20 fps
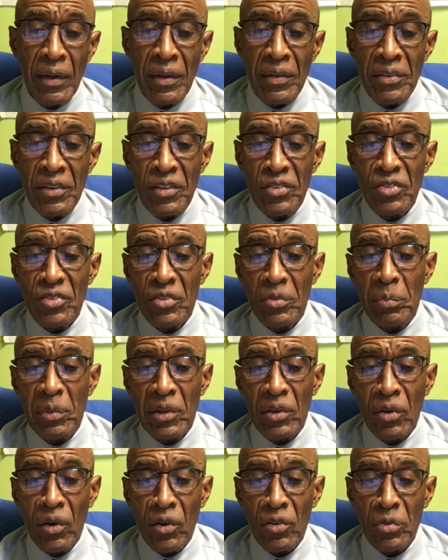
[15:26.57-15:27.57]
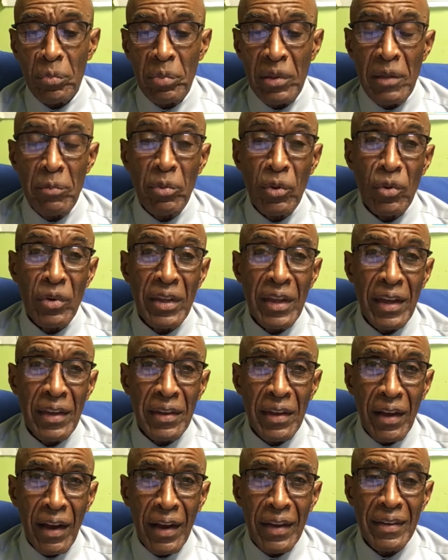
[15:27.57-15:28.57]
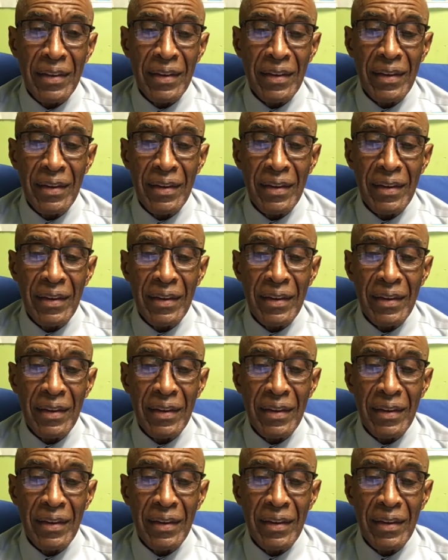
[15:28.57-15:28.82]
This is because people cannot